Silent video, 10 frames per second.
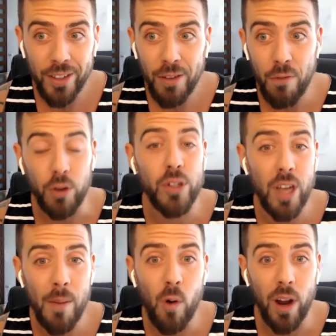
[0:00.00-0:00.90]
for
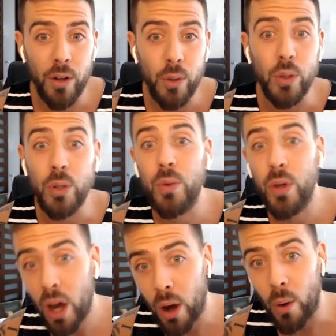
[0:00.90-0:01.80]
someone who you
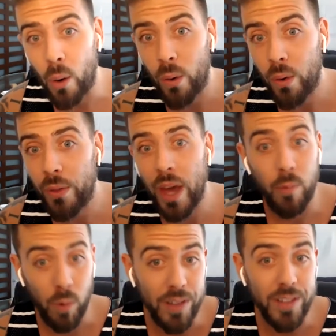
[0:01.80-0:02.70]
know that
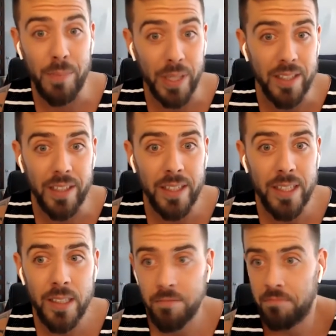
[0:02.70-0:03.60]
runs a business